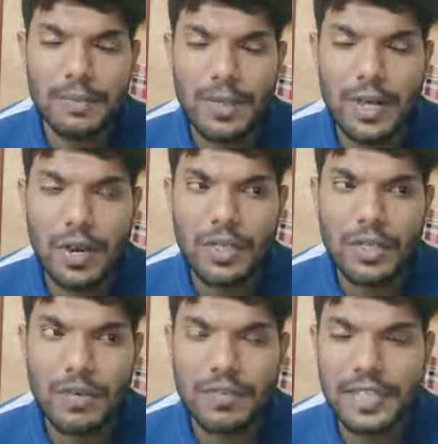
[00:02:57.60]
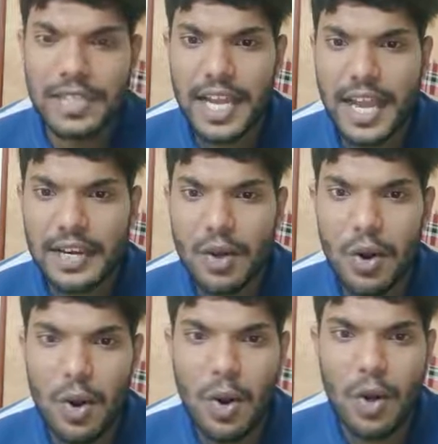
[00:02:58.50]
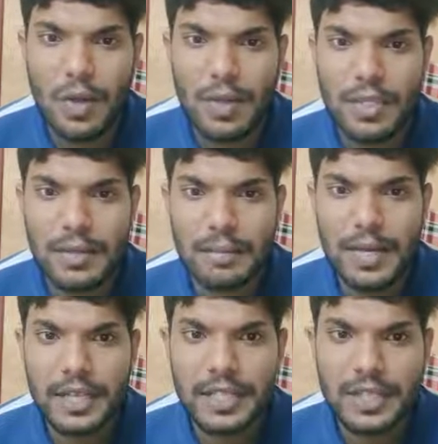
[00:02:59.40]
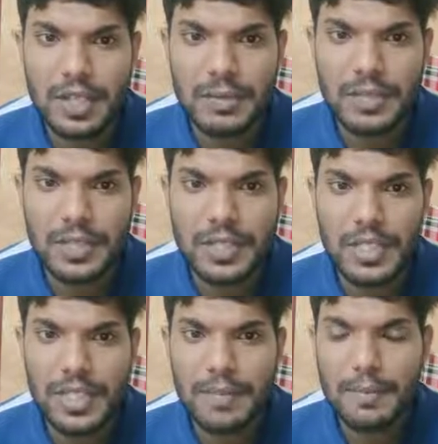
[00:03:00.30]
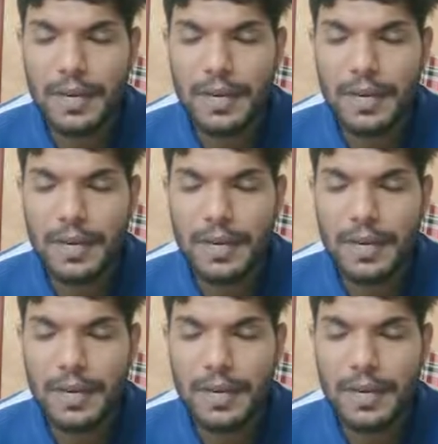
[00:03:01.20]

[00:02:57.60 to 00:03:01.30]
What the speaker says: because of it can call the methods of string